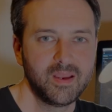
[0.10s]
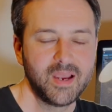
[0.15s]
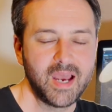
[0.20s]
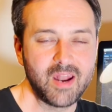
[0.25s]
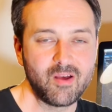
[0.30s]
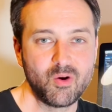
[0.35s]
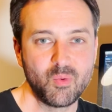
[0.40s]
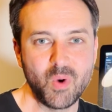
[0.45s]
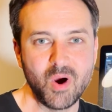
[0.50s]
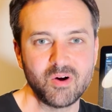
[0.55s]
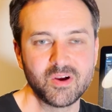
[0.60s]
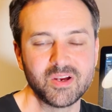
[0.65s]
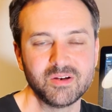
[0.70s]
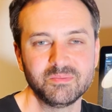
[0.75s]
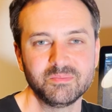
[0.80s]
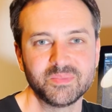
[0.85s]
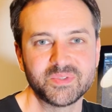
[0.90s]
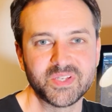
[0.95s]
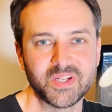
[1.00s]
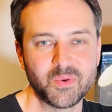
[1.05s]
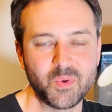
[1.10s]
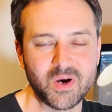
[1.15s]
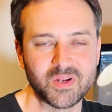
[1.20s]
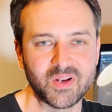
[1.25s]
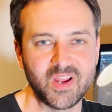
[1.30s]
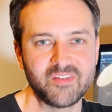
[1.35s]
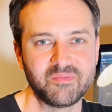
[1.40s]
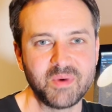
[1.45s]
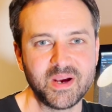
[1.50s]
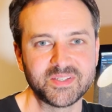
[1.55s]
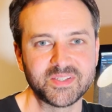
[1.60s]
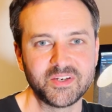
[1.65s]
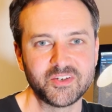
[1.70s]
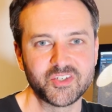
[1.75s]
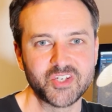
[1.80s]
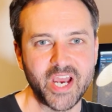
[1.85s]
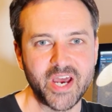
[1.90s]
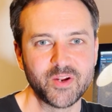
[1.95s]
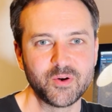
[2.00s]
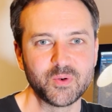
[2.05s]
Hello and welcome to the Wildlife Moto
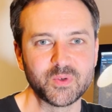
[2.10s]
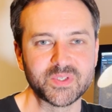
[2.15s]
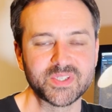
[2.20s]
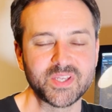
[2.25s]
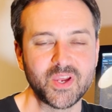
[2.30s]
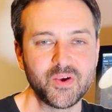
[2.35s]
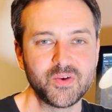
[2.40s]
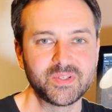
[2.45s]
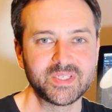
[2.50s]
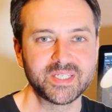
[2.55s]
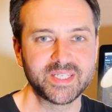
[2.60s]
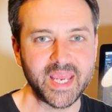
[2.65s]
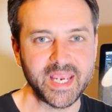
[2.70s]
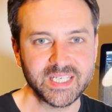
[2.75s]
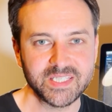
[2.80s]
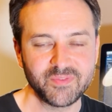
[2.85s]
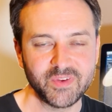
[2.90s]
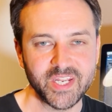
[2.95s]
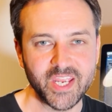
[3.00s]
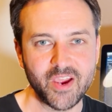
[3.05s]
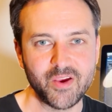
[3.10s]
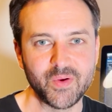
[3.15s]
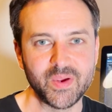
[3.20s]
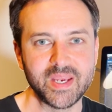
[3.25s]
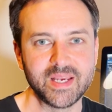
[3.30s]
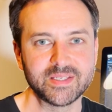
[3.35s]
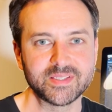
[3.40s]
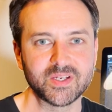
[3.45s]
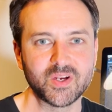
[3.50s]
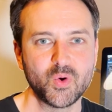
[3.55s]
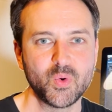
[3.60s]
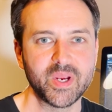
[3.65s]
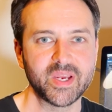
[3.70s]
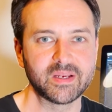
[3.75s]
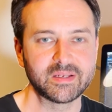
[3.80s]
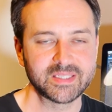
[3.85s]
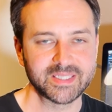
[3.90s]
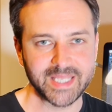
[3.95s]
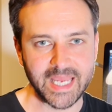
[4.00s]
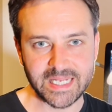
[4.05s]
channel. So today's video is a
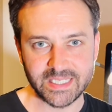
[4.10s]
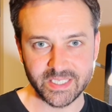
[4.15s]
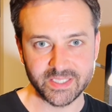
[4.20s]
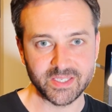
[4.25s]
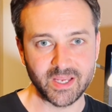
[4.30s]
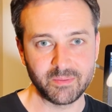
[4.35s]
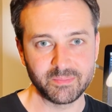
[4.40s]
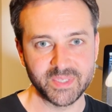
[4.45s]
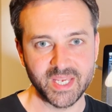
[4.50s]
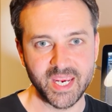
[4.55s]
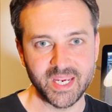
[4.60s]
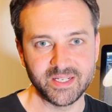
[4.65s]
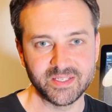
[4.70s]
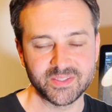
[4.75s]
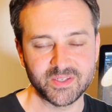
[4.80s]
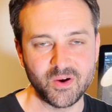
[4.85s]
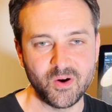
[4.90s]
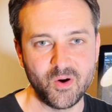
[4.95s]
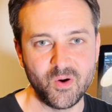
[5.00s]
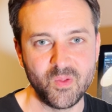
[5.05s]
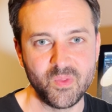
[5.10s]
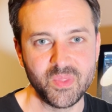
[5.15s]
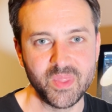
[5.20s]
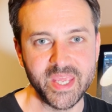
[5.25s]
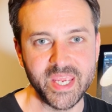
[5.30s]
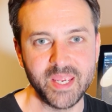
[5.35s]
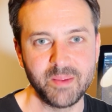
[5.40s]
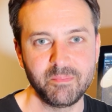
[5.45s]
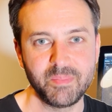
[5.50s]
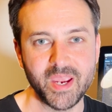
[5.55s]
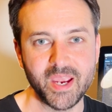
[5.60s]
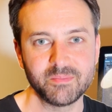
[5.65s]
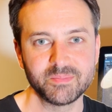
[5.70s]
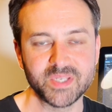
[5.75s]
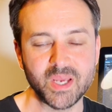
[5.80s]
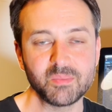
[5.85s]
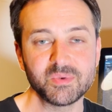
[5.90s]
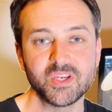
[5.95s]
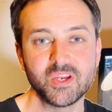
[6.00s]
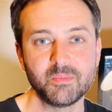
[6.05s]
quick status update on the
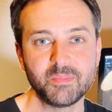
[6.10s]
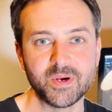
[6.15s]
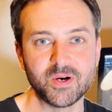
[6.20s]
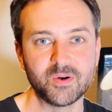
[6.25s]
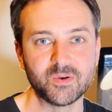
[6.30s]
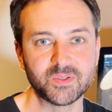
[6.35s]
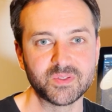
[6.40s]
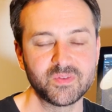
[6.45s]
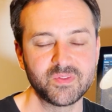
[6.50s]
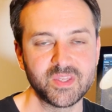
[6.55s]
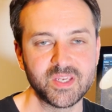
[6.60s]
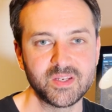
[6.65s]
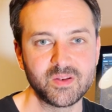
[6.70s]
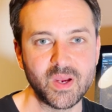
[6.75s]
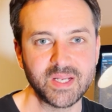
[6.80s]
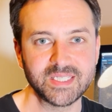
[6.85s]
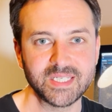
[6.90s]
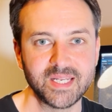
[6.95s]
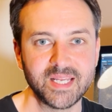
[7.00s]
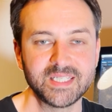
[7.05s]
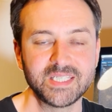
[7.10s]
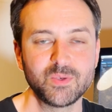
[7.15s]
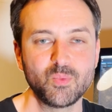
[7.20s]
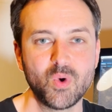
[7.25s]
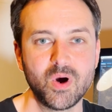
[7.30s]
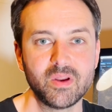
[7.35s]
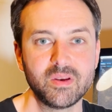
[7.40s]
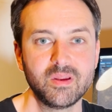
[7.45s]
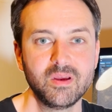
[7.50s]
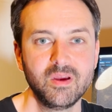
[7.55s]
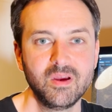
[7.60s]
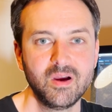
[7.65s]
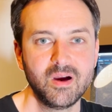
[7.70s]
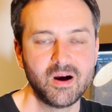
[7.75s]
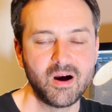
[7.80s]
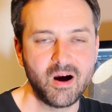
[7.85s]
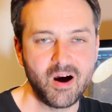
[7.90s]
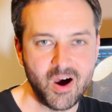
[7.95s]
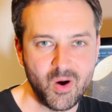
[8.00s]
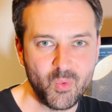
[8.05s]
BMW build, the 1981
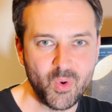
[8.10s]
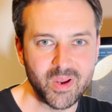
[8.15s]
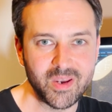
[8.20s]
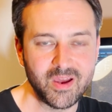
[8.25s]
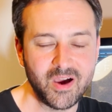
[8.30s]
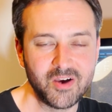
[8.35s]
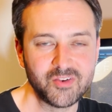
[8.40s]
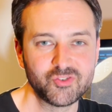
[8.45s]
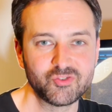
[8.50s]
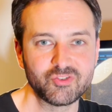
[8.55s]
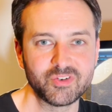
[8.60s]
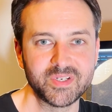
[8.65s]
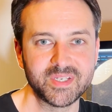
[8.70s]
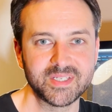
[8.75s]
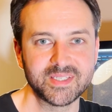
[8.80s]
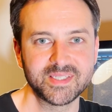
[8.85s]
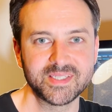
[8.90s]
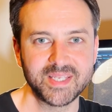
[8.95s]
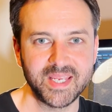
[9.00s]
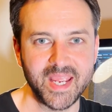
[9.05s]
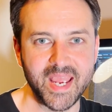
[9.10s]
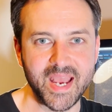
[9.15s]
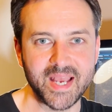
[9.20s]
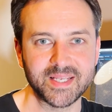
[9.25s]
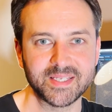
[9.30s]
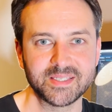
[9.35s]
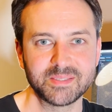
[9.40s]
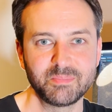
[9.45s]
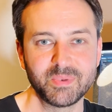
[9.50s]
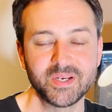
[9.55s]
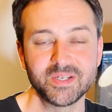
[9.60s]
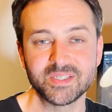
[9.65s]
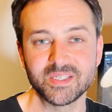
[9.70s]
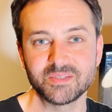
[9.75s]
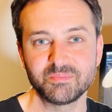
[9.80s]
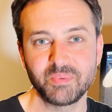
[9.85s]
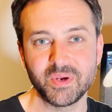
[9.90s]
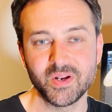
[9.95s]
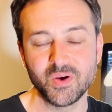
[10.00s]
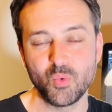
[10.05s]
R100CS, because
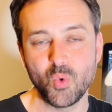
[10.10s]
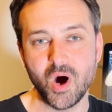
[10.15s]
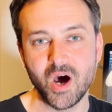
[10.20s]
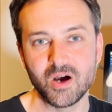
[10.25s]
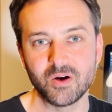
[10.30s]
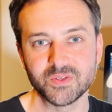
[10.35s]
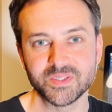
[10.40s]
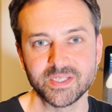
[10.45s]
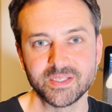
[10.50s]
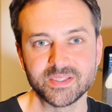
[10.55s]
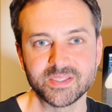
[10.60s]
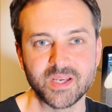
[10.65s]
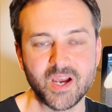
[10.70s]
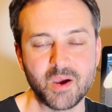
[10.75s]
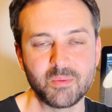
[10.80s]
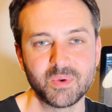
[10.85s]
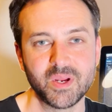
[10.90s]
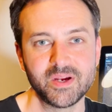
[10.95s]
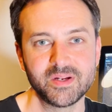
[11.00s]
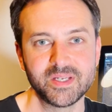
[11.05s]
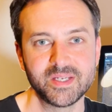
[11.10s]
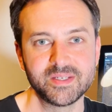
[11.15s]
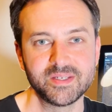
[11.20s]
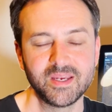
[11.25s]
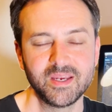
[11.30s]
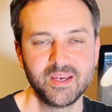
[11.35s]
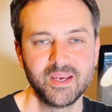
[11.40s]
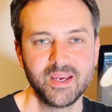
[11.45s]
it's been a while since I uploaded